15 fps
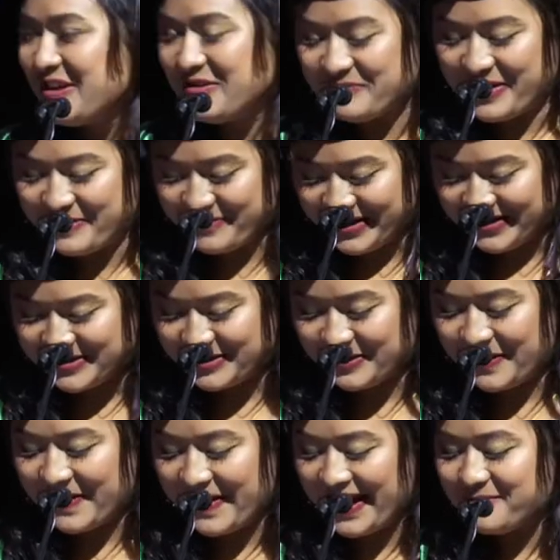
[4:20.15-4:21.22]
my
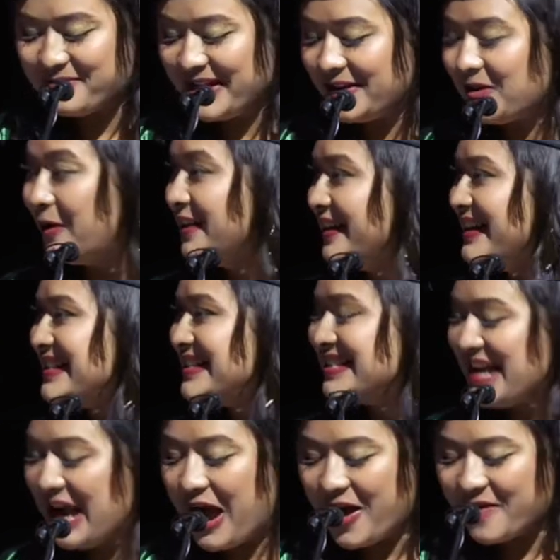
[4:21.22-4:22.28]
mentor, and my colleagues,
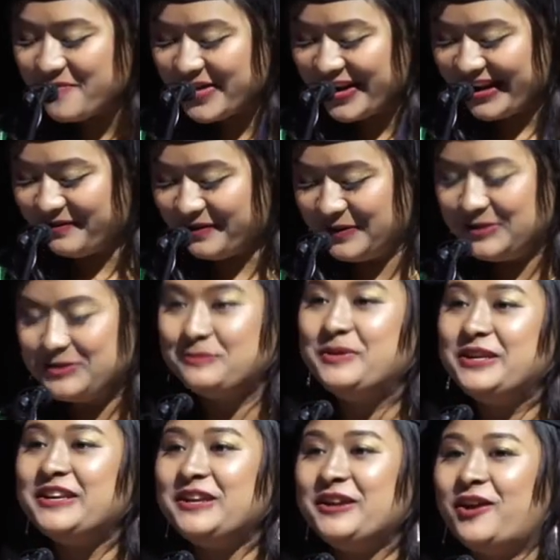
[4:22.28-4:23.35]
I've been able to
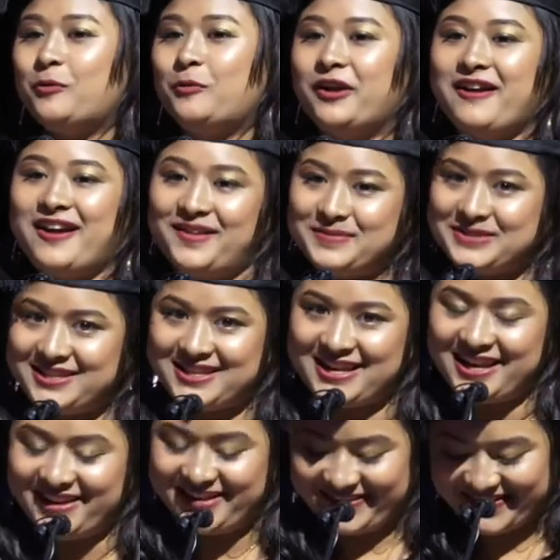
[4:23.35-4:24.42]
be here where I am today.